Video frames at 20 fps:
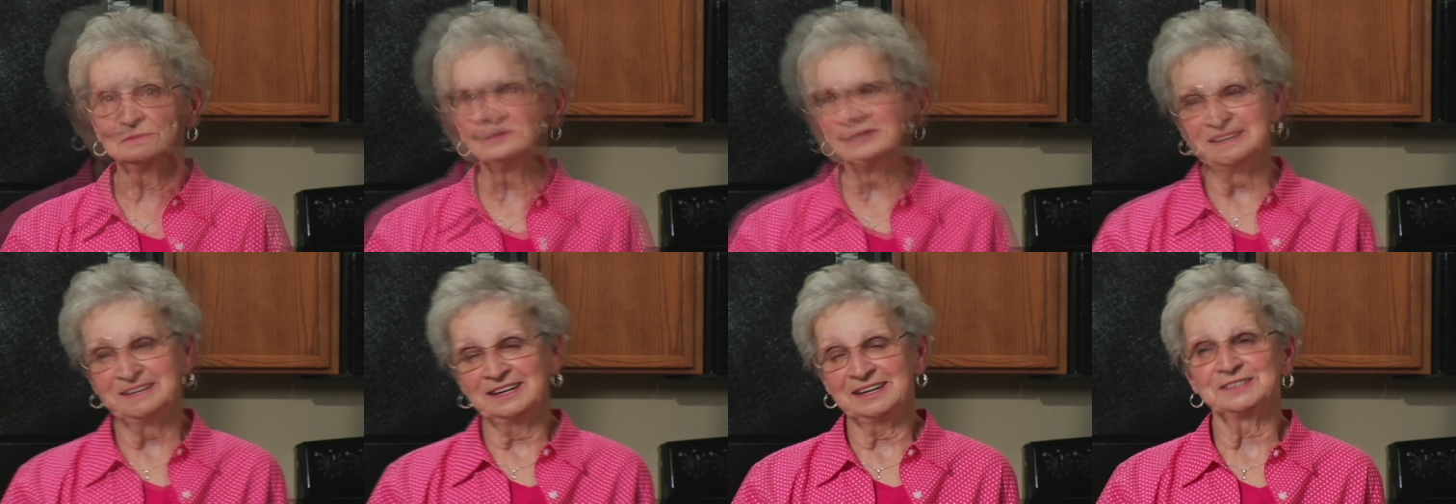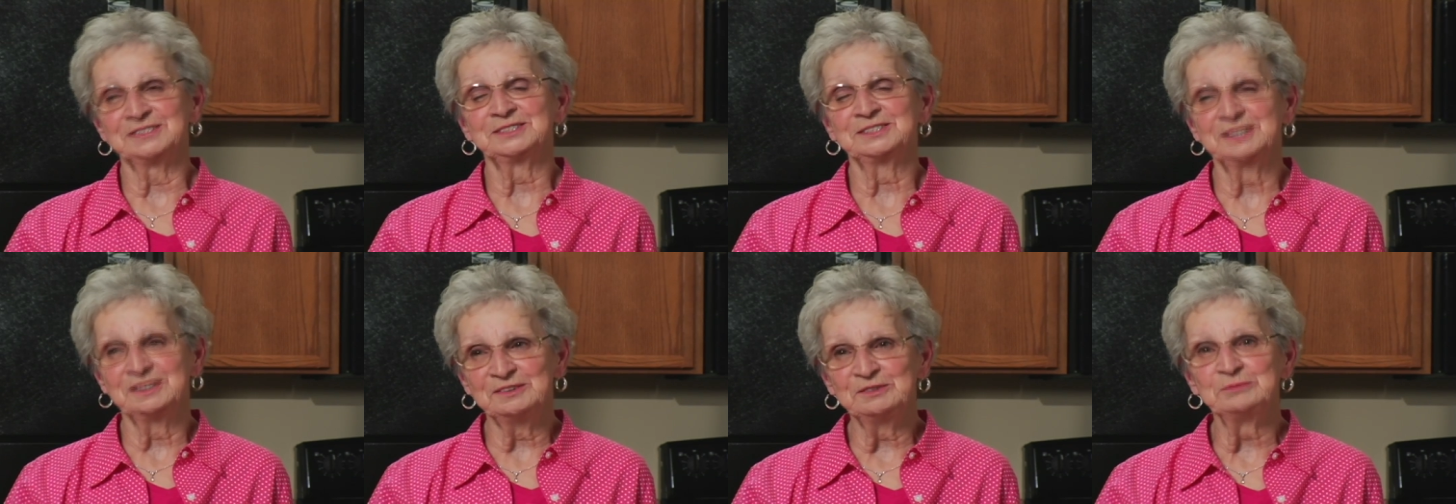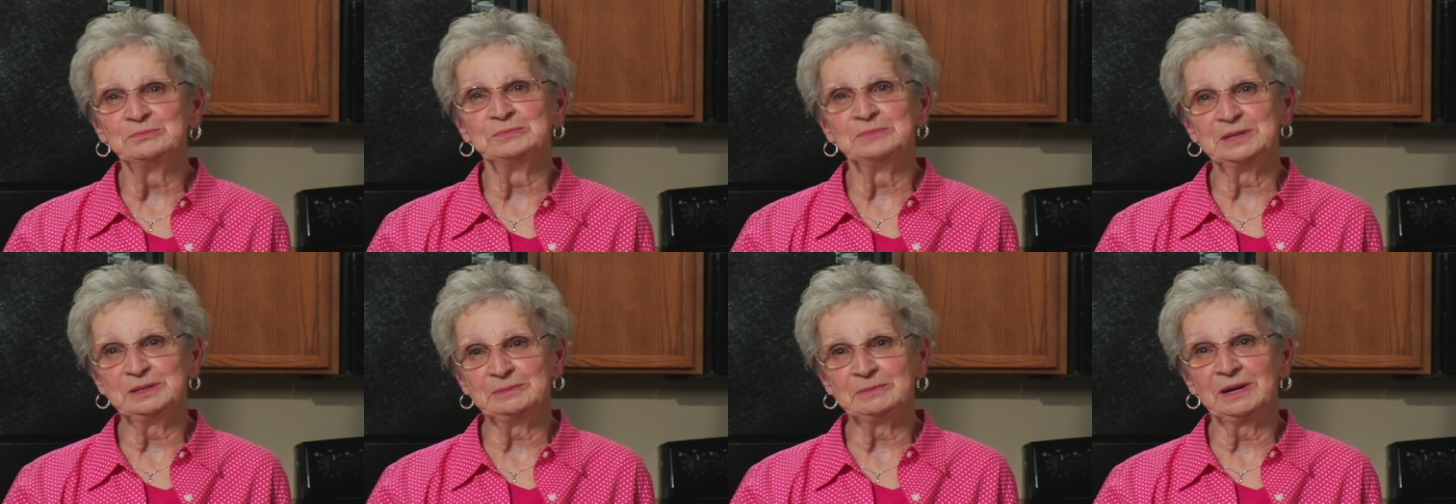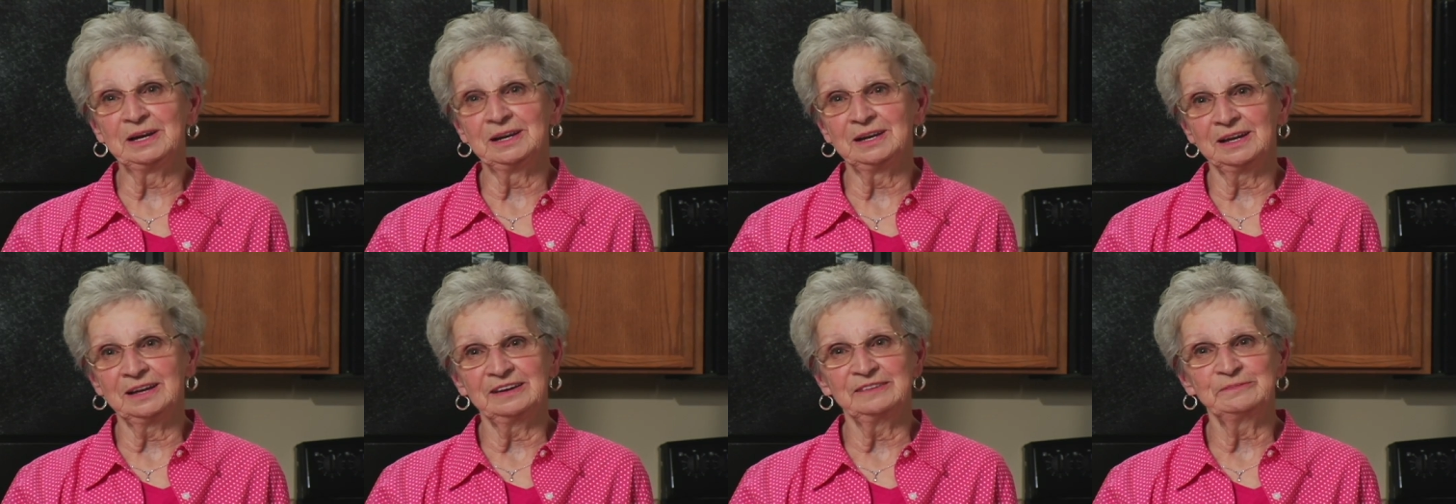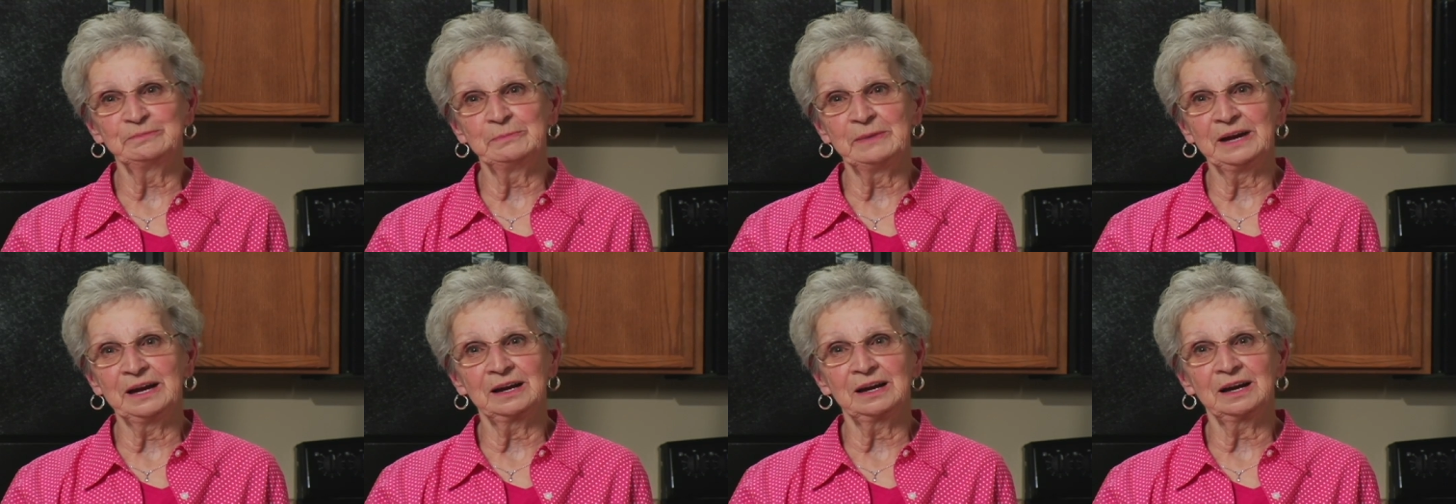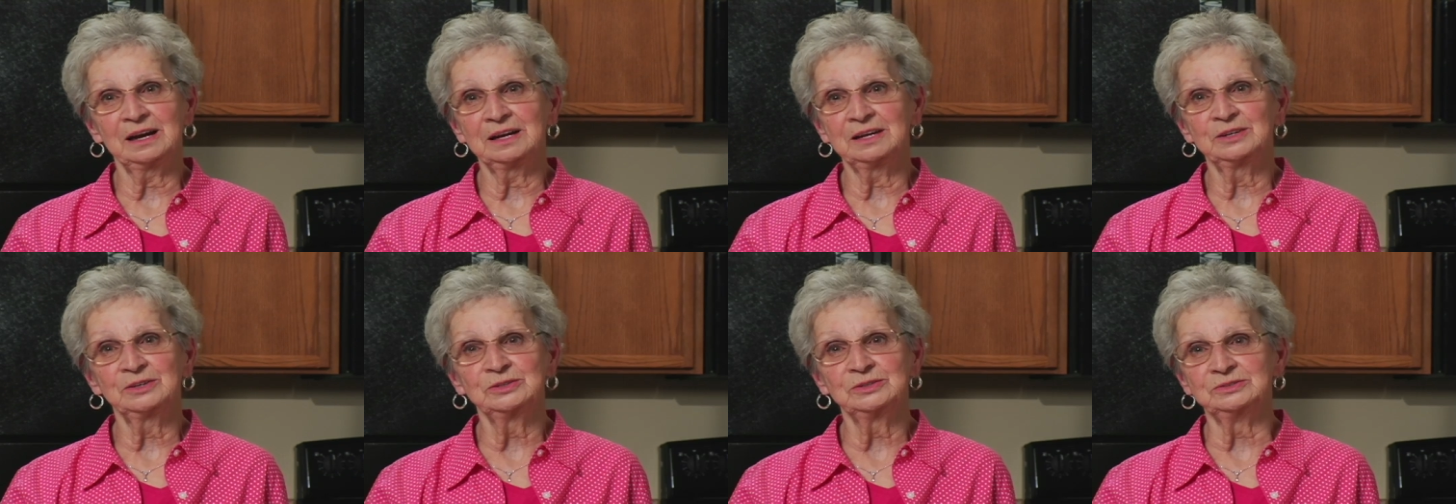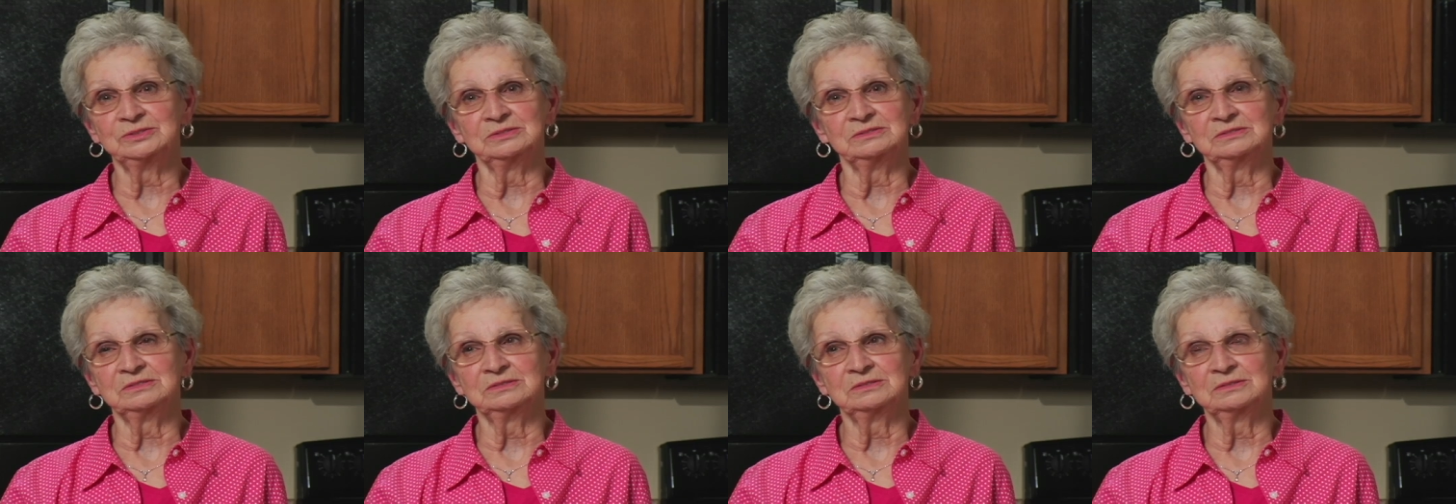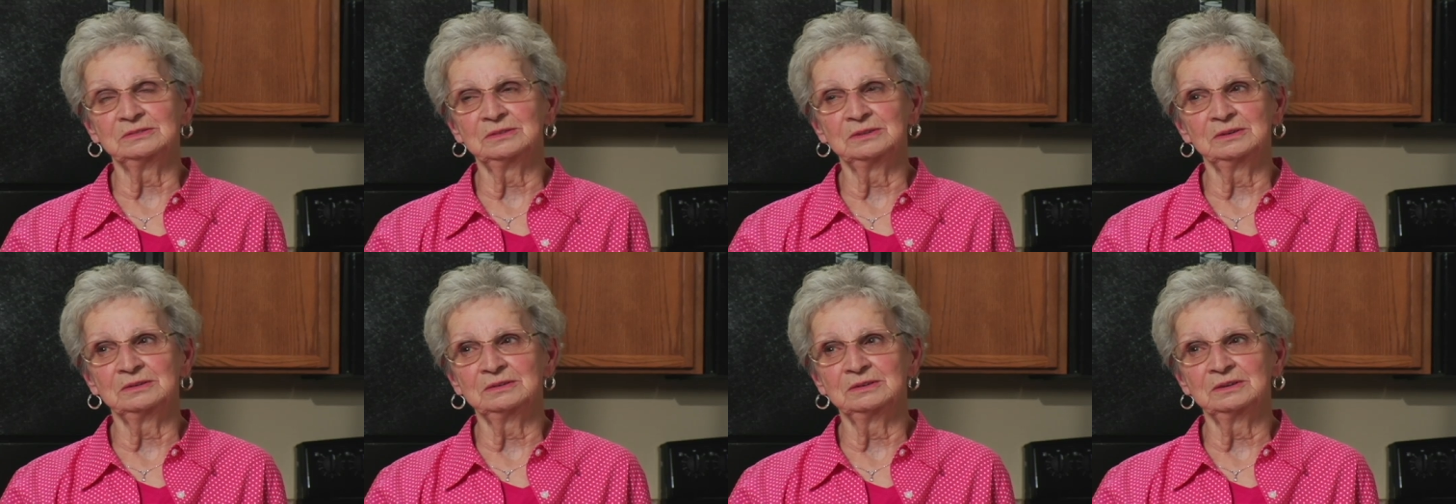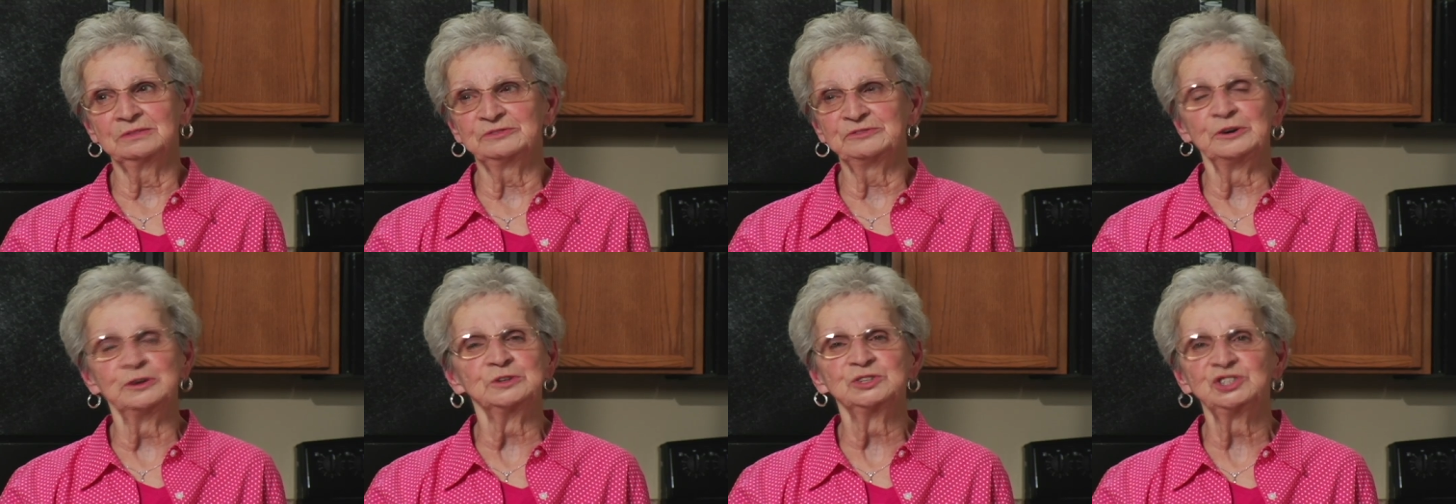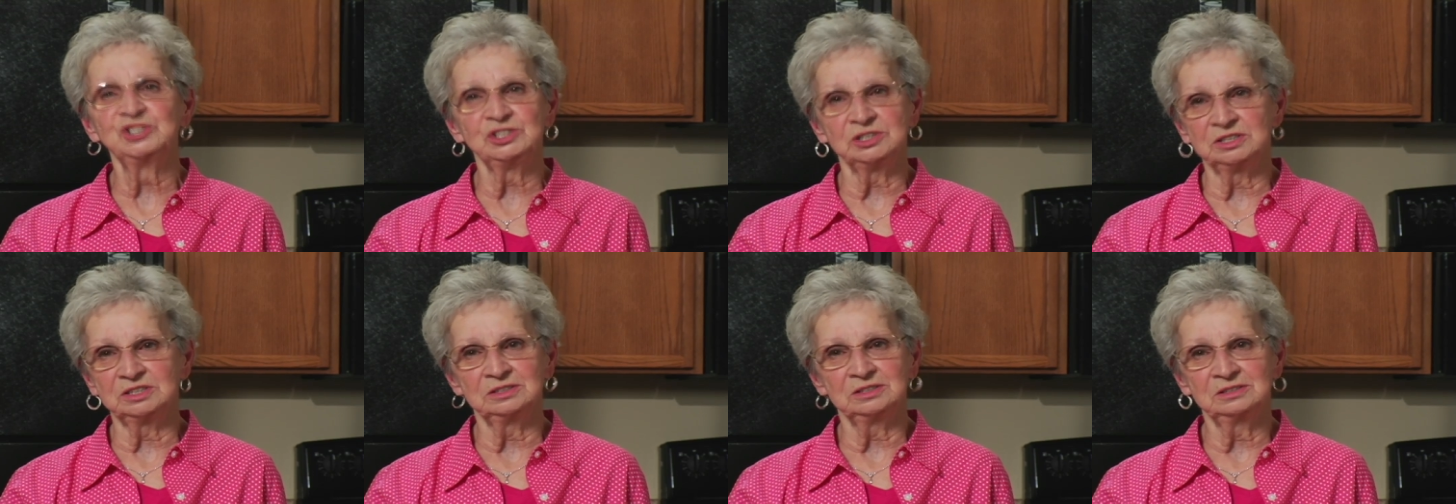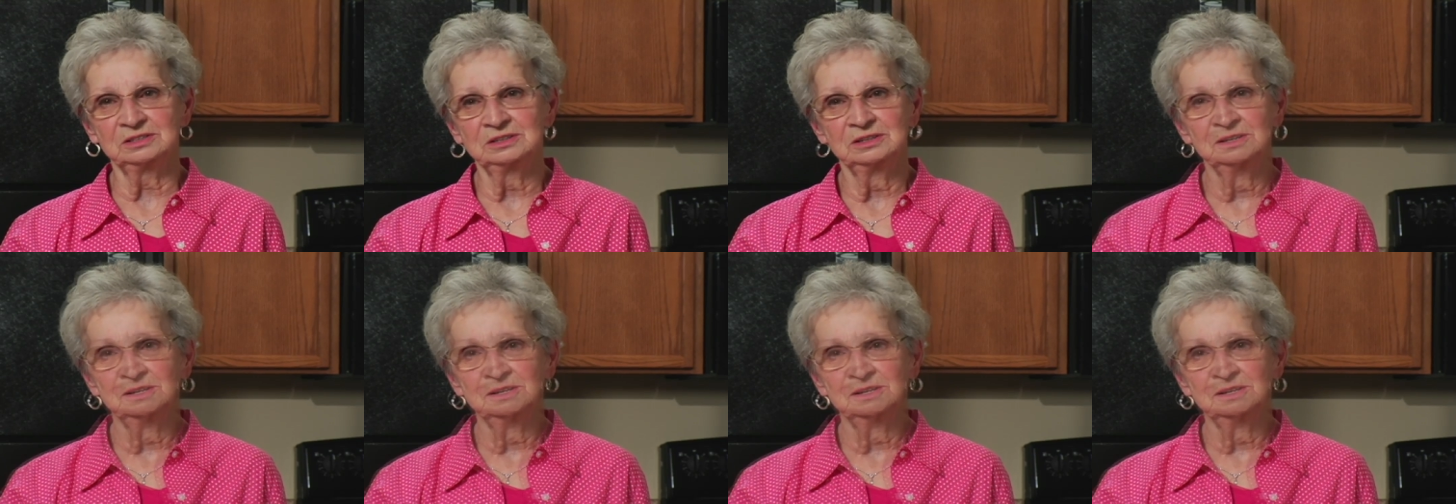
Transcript: It has given me my life back. I couldn't function.